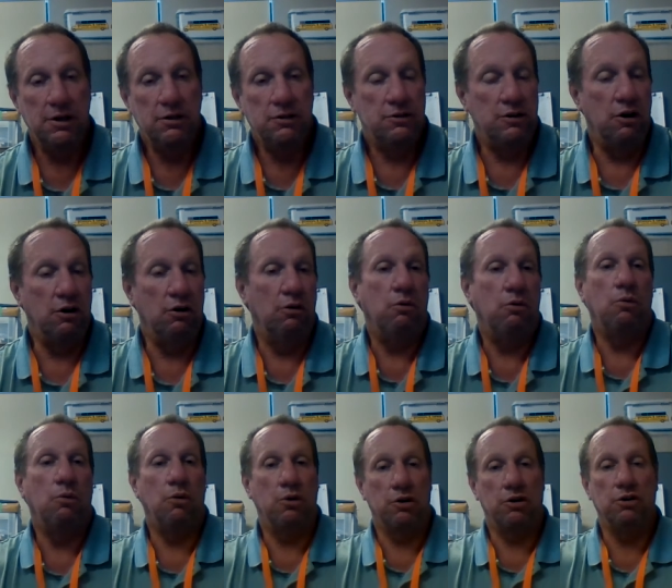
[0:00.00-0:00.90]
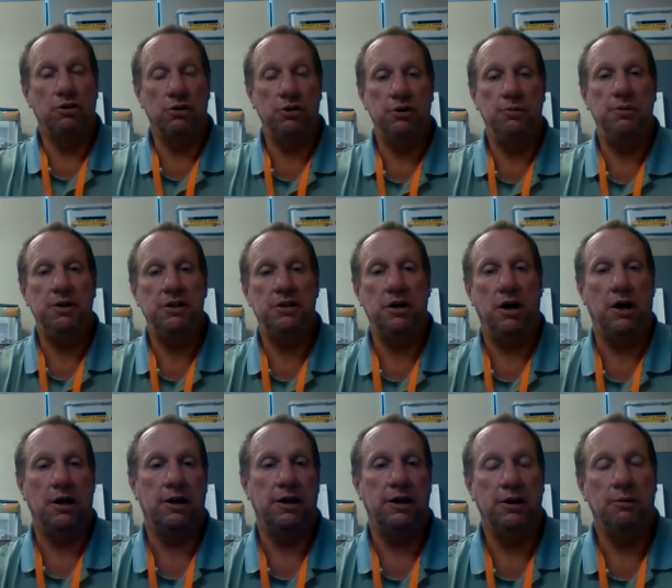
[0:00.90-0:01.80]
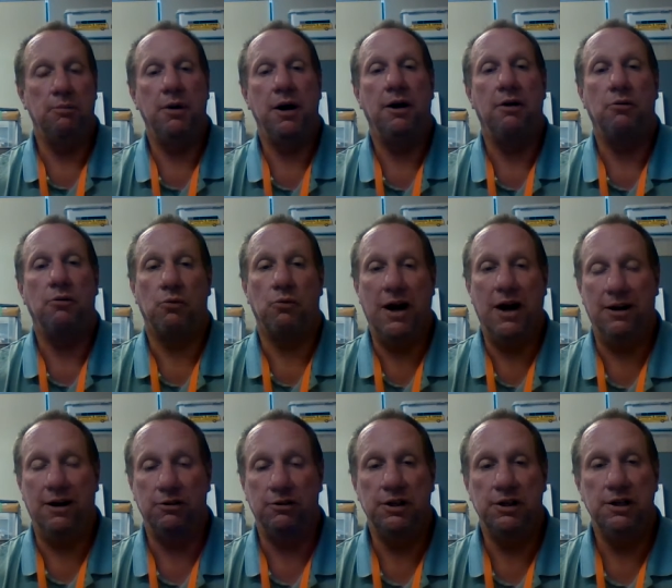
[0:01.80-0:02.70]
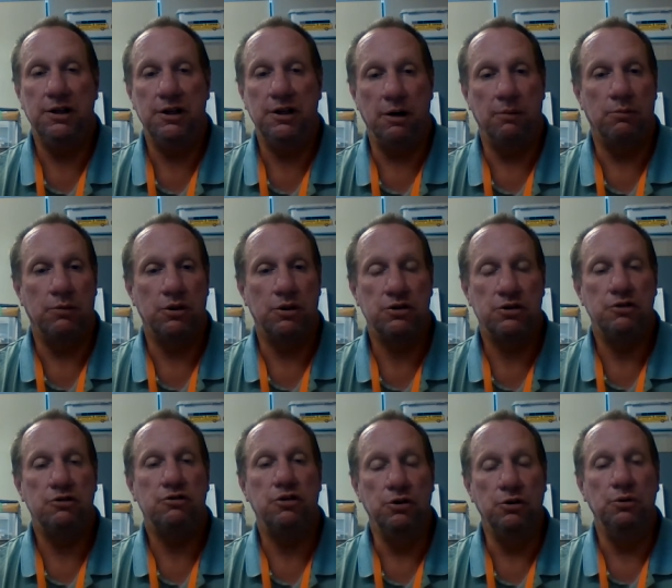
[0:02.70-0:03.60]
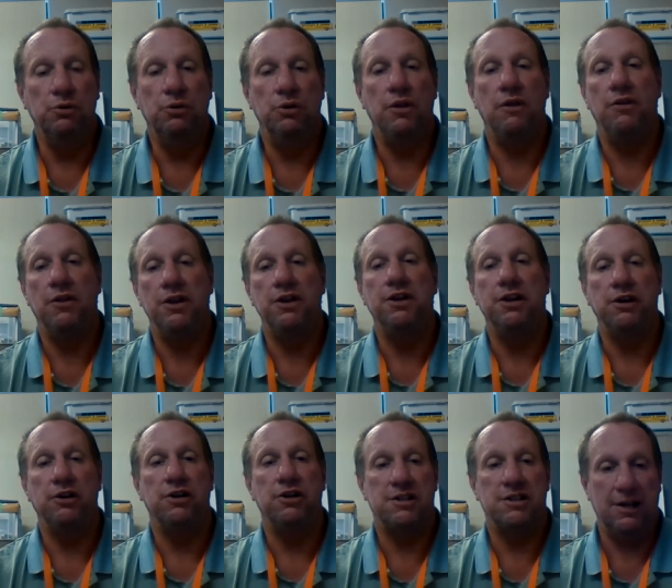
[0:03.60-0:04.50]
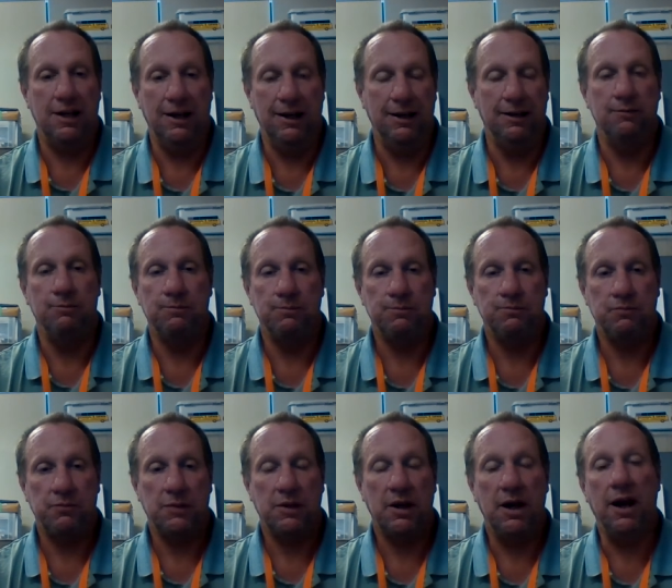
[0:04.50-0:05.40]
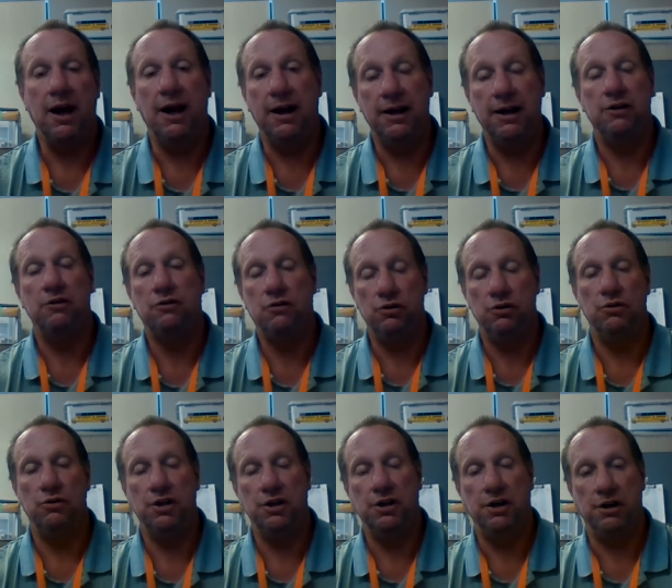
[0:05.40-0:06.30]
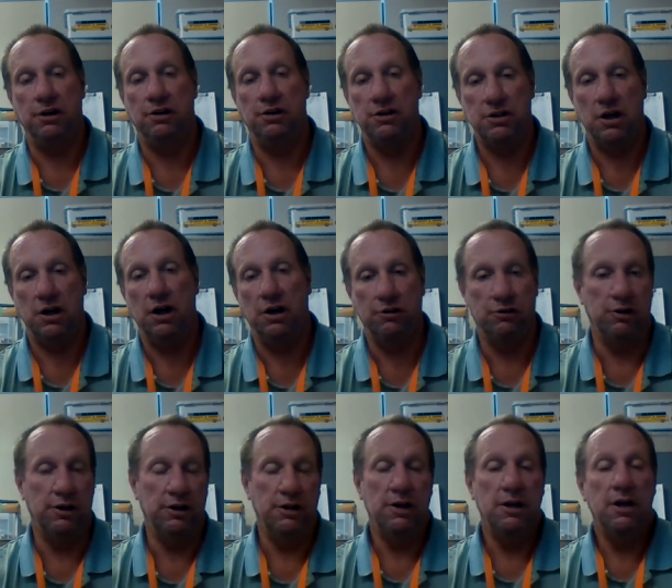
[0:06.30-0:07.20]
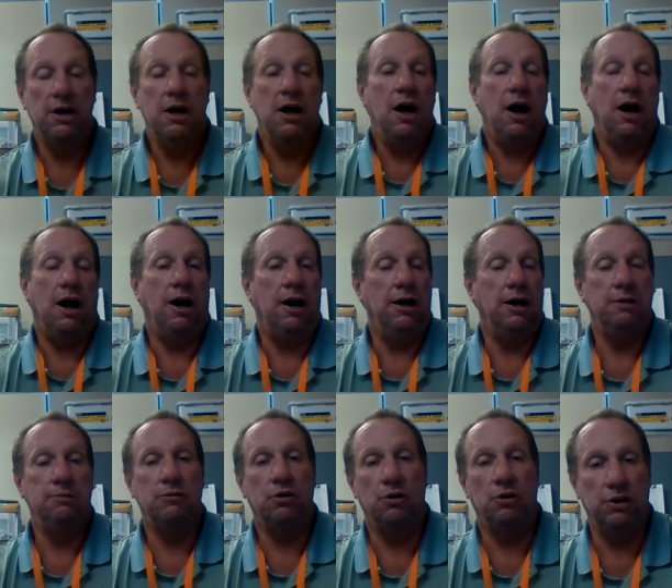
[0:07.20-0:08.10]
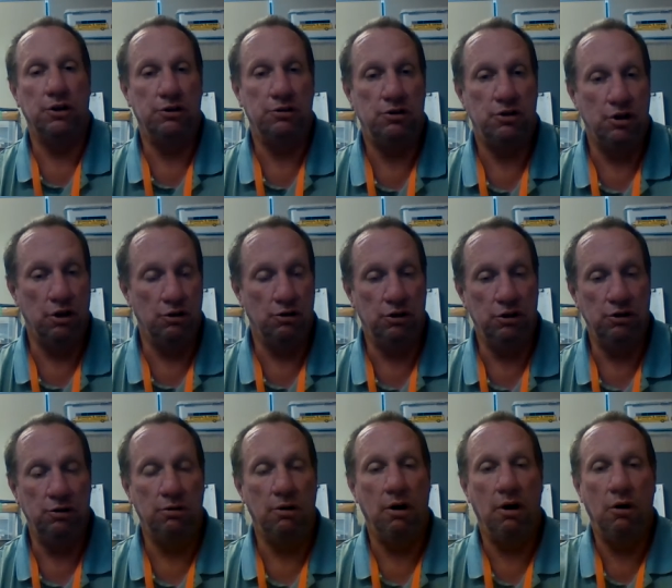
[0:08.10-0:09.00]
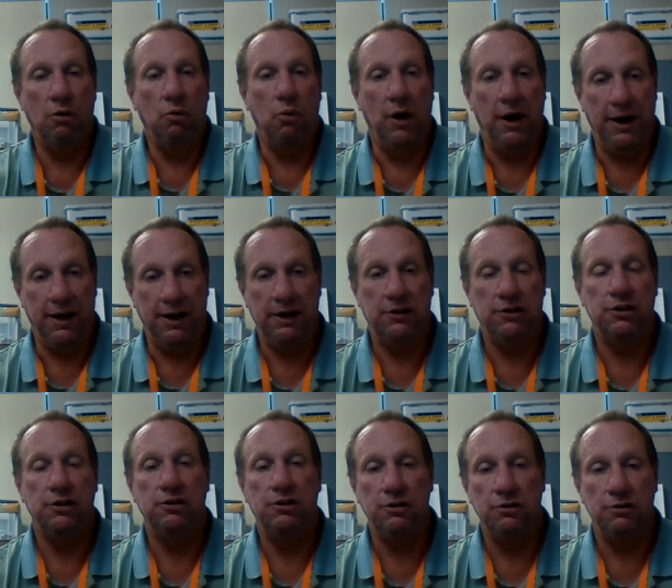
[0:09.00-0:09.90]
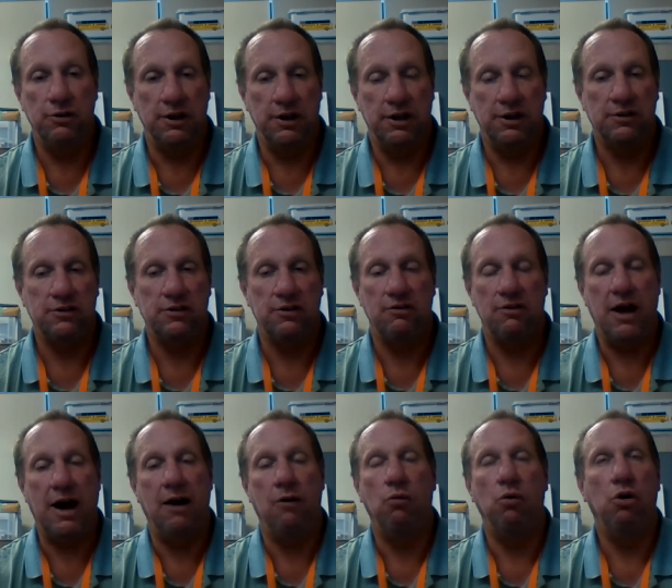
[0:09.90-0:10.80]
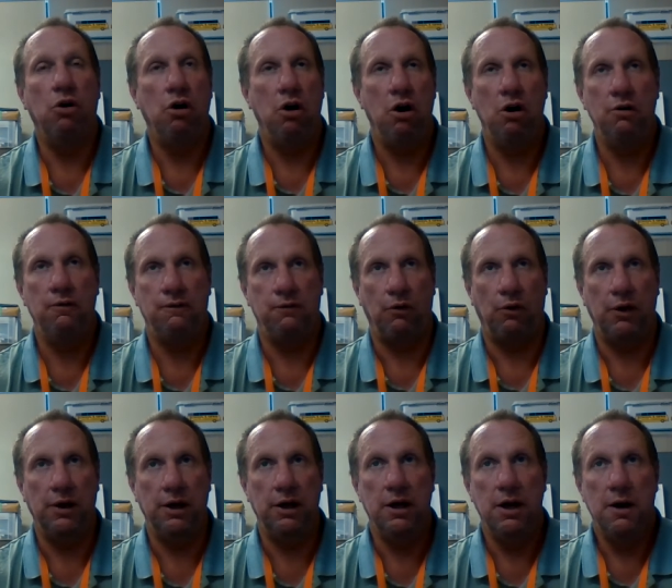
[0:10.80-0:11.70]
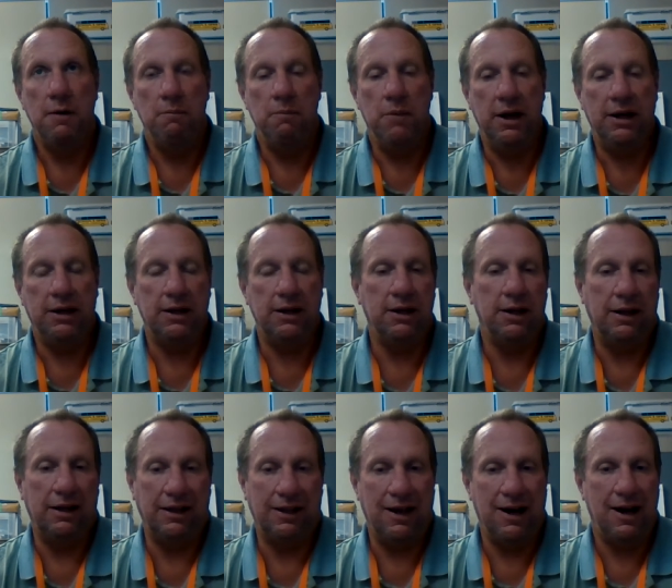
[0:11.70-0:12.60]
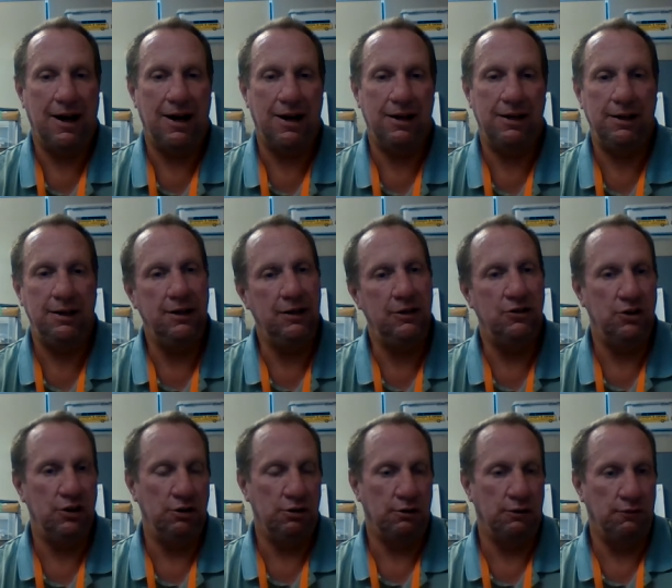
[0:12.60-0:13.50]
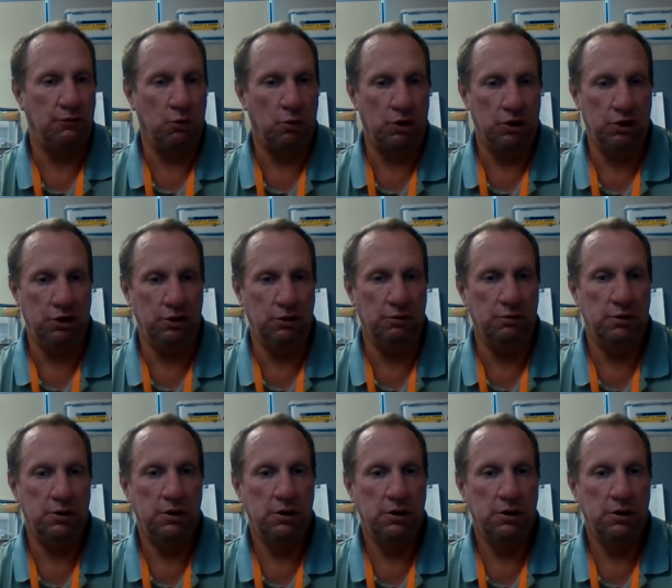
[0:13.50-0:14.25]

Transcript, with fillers: So we're going to be talking about rounding numbers to the nearest 10 and to the nearest 100. I'm going to show you a way to do this that will hopefully make it a lot easier for you